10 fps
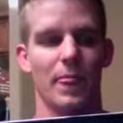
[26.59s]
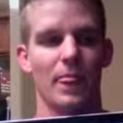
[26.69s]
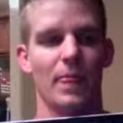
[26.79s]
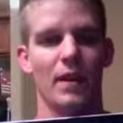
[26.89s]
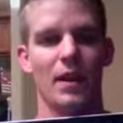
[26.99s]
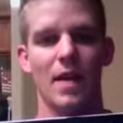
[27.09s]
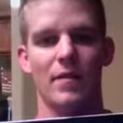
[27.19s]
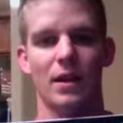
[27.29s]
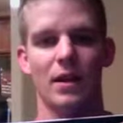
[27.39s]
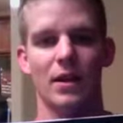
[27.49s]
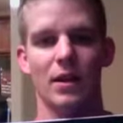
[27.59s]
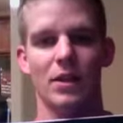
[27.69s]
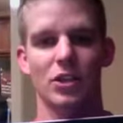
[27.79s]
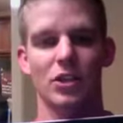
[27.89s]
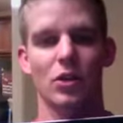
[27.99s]
they have like a
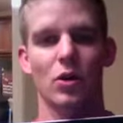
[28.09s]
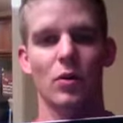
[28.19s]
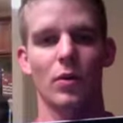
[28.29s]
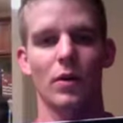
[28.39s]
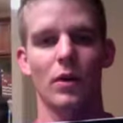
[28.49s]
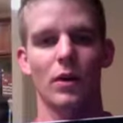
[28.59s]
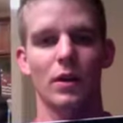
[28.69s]
slower